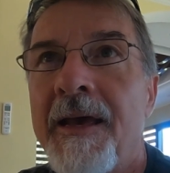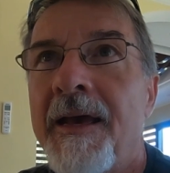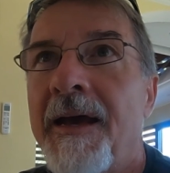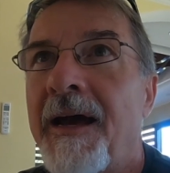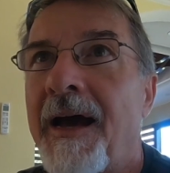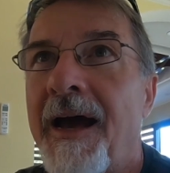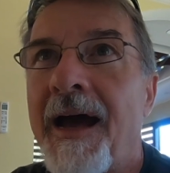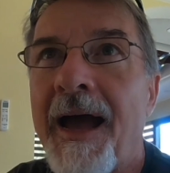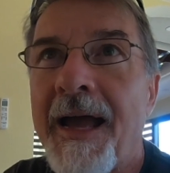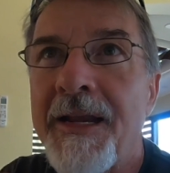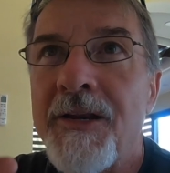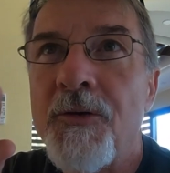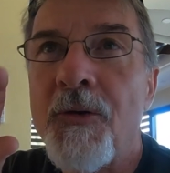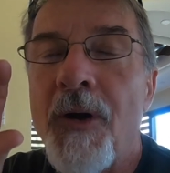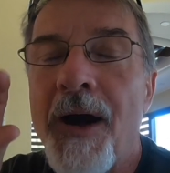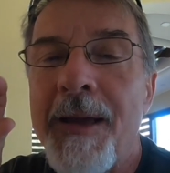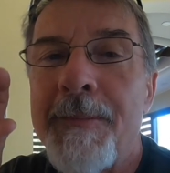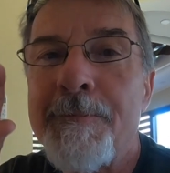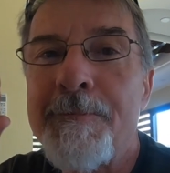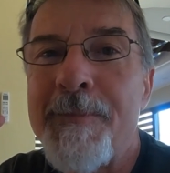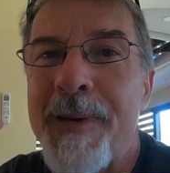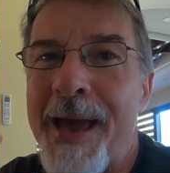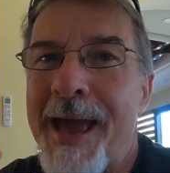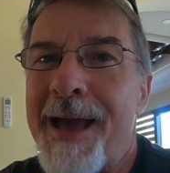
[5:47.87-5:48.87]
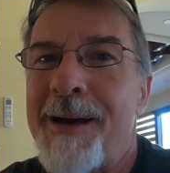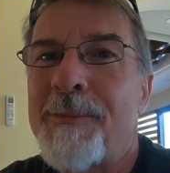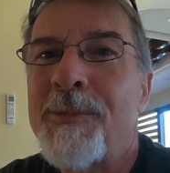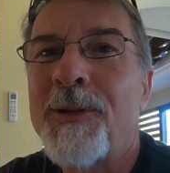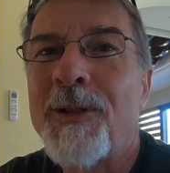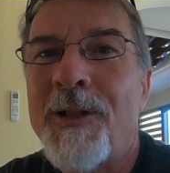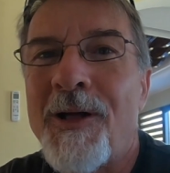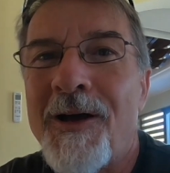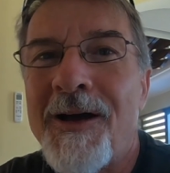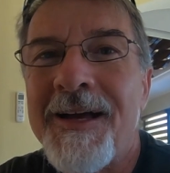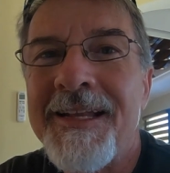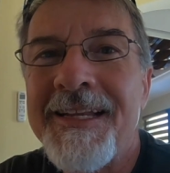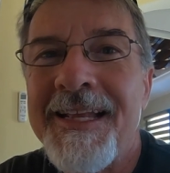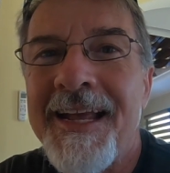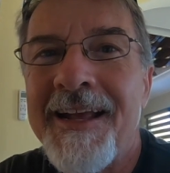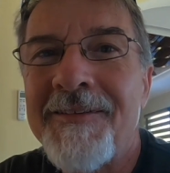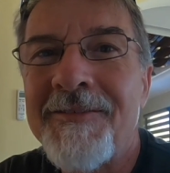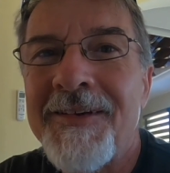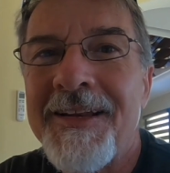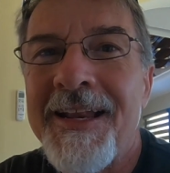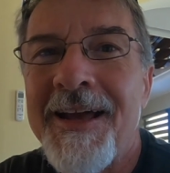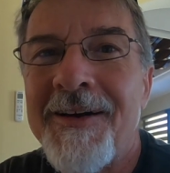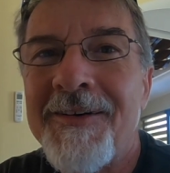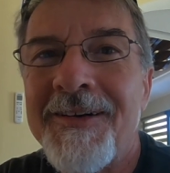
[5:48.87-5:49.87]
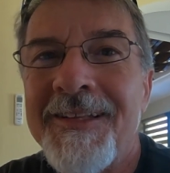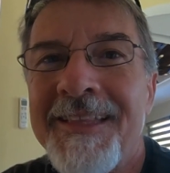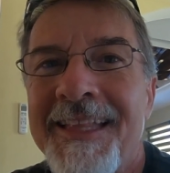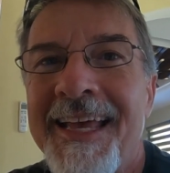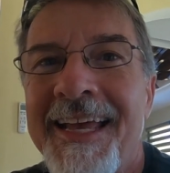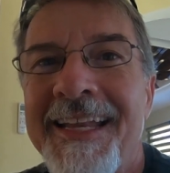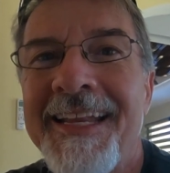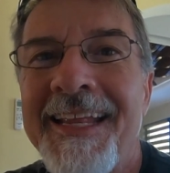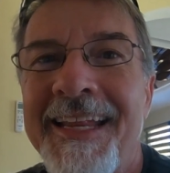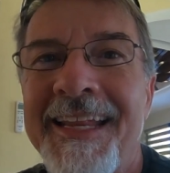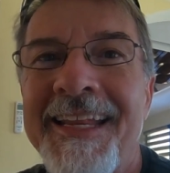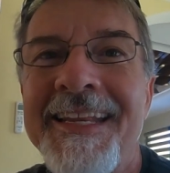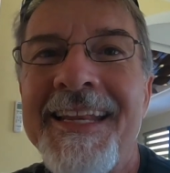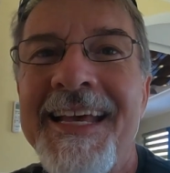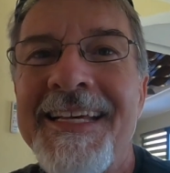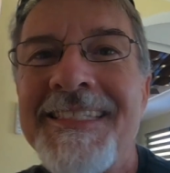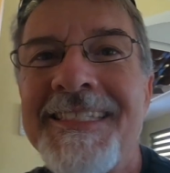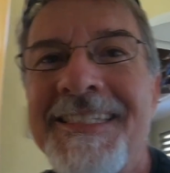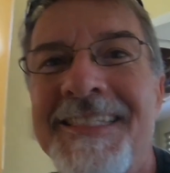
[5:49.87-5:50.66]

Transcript: I know I babble on every now and then, and Anessa's